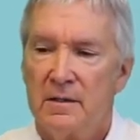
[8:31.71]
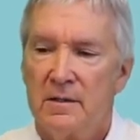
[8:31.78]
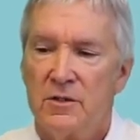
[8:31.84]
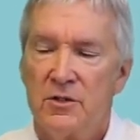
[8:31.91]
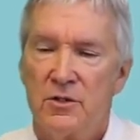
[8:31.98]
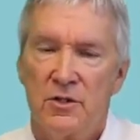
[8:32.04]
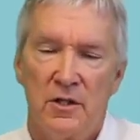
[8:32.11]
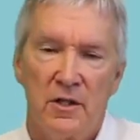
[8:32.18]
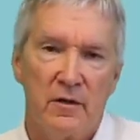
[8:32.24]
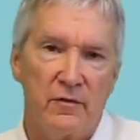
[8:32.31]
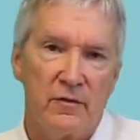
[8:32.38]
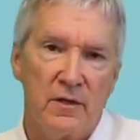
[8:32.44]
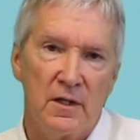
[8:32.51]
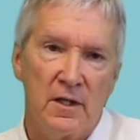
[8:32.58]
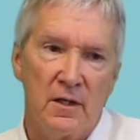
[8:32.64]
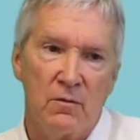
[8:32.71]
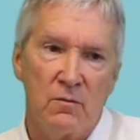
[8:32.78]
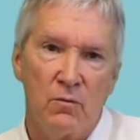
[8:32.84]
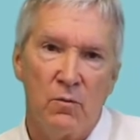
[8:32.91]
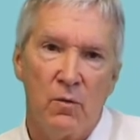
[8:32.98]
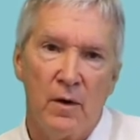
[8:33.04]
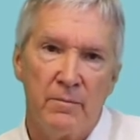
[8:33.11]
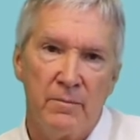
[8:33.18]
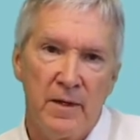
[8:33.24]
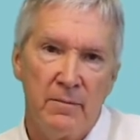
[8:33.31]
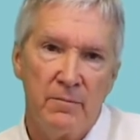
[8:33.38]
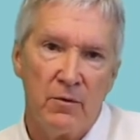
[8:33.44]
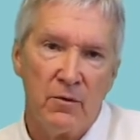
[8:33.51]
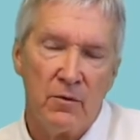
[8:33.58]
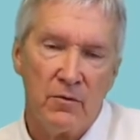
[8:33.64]
shift in what
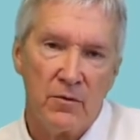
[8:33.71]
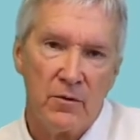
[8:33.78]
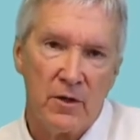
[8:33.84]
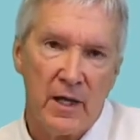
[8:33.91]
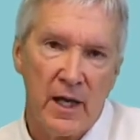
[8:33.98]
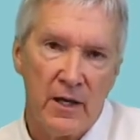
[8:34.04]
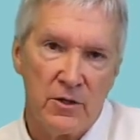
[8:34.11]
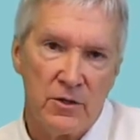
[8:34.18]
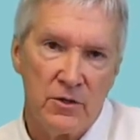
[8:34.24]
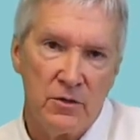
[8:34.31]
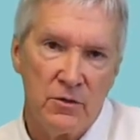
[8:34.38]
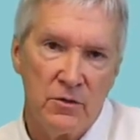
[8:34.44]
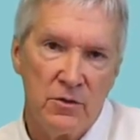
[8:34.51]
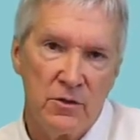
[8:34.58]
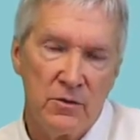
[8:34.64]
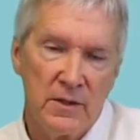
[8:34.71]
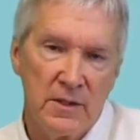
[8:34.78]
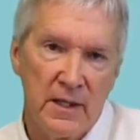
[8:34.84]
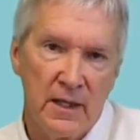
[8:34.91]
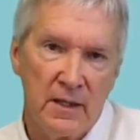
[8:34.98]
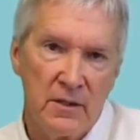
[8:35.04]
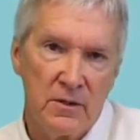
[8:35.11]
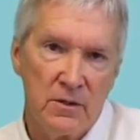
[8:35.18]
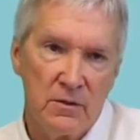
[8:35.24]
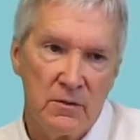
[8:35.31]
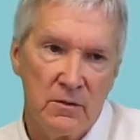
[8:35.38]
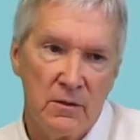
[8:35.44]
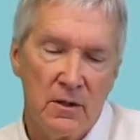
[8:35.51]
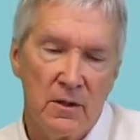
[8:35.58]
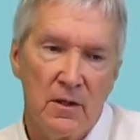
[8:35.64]
people can choose to attend
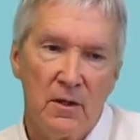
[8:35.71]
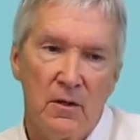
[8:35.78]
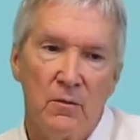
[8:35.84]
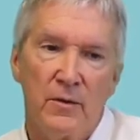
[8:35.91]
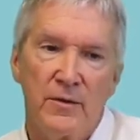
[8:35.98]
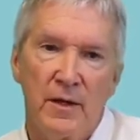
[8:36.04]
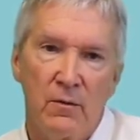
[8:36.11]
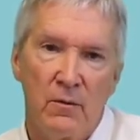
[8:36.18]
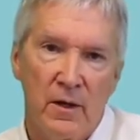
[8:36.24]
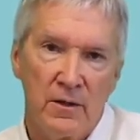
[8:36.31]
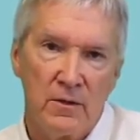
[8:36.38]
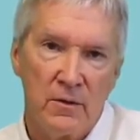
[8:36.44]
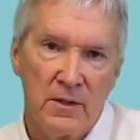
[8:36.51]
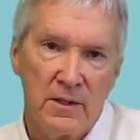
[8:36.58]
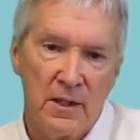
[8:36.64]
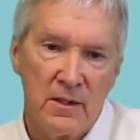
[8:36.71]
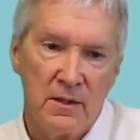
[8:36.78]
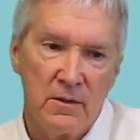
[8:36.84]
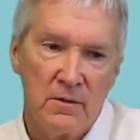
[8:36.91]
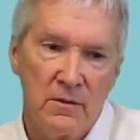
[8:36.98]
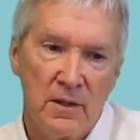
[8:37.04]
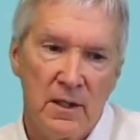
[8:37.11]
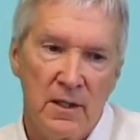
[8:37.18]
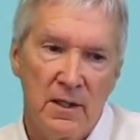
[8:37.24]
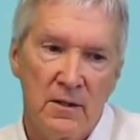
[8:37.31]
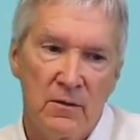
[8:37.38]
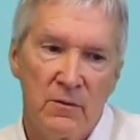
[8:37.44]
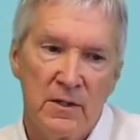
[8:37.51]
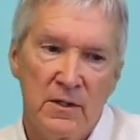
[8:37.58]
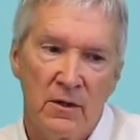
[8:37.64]
to, what they want to attend to, and it
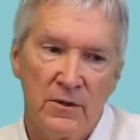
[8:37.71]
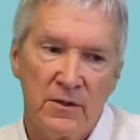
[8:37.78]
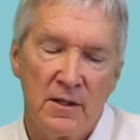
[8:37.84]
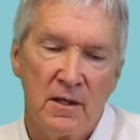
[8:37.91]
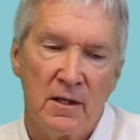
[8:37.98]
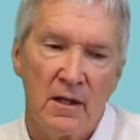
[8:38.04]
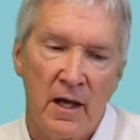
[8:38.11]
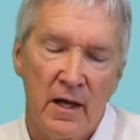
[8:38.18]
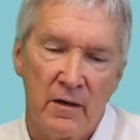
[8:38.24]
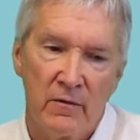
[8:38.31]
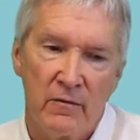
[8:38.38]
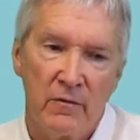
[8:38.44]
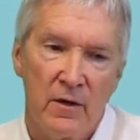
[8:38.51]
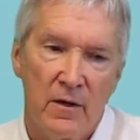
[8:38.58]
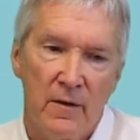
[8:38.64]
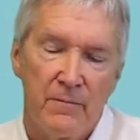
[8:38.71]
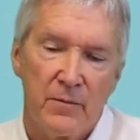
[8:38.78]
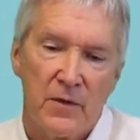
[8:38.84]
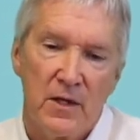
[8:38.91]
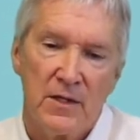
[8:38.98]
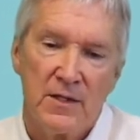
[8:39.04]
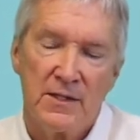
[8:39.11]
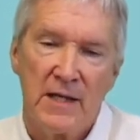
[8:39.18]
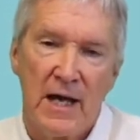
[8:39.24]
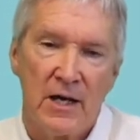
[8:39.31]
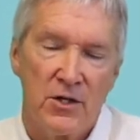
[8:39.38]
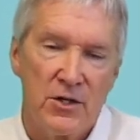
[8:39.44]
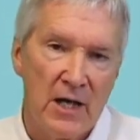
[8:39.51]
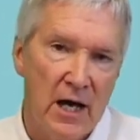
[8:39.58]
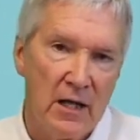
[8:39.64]
results in a lot of
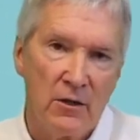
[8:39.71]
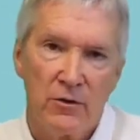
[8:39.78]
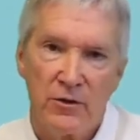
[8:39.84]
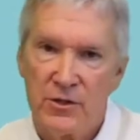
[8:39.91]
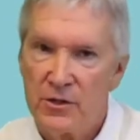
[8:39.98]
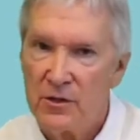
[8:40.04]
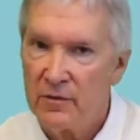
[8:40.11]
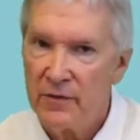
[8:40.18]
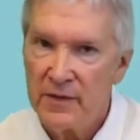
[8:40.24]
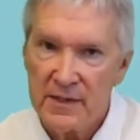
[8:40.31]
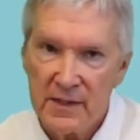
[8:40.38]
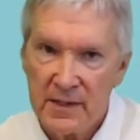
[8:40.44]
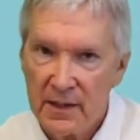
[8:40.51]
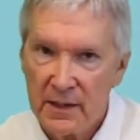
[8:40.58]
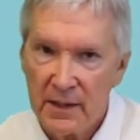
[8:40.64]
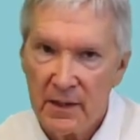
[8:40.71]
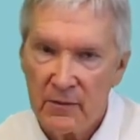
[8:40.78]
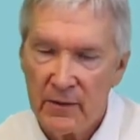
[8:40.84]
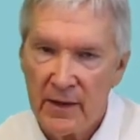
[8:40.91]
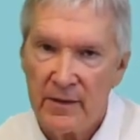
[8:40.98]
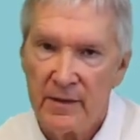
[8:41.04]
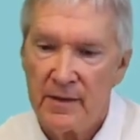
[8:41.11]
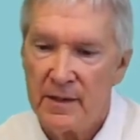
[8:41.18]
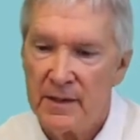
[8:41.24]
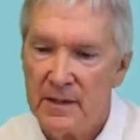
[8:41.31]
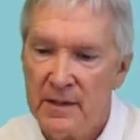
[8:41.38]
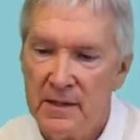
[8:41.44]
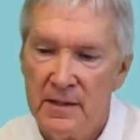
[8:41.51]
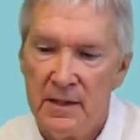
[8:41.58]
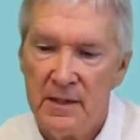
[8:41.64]
shallow surface thinking rather than
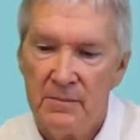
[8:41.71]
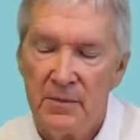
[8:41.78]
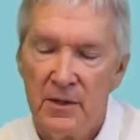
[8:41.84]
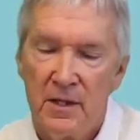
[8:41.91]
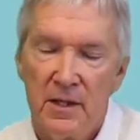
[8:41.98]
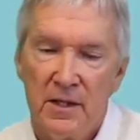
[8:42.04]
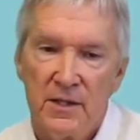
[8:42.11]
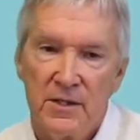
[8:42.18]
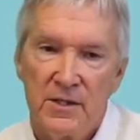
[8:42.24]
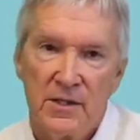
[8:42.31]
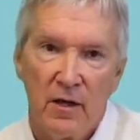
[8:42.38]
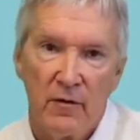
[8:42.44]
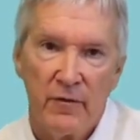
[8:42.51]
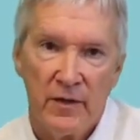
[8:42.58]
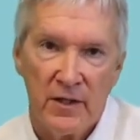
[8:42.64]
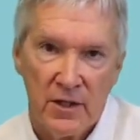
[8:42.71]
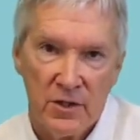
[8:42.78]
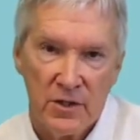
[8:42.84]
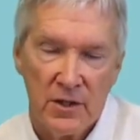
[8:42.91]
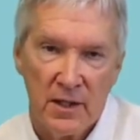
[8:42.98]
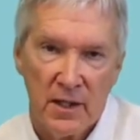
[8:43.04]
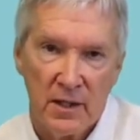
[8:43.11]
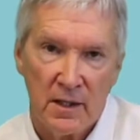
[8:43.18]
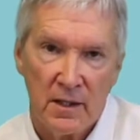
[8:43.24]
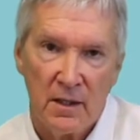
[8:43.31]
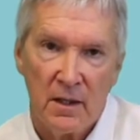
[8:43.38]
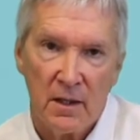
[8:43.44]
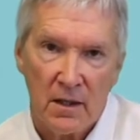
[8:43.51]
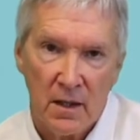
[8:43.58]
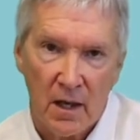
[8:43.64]
deep, self-initiated
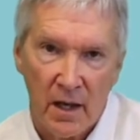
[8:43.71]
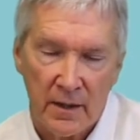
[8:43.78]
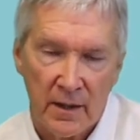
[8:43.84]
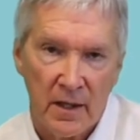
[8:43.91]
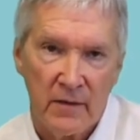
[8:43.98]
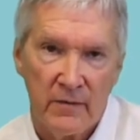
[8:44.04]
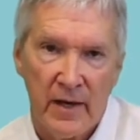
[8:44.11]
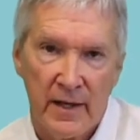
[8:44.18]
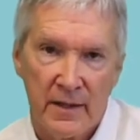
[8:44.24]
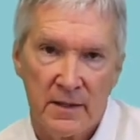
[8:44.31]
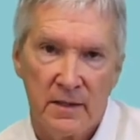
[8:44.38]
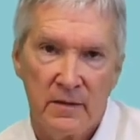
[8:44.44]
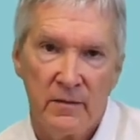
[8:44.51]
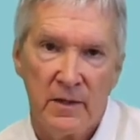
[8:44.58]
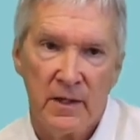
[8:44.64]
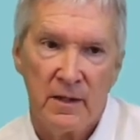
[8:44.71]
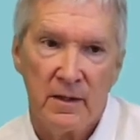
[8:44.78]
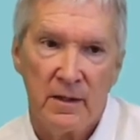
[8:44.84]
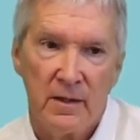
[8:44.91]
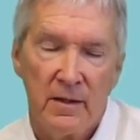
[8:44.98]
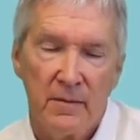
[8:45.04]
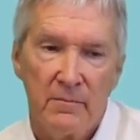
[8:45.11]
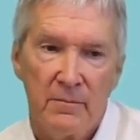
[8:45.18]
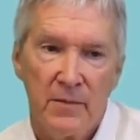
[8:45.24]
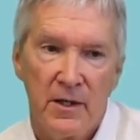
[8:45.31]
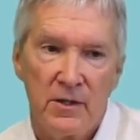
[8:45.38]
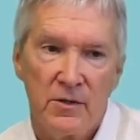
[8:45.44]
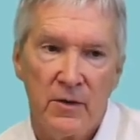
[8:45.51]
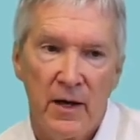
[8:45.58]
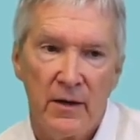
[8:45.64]
cognitive activity. But
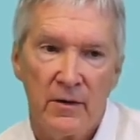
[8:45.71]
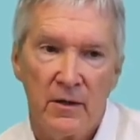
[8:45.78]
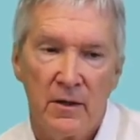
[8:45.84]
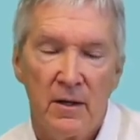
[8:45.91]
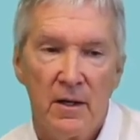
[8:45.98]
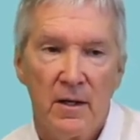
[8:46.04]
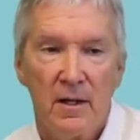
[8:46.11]
it's rather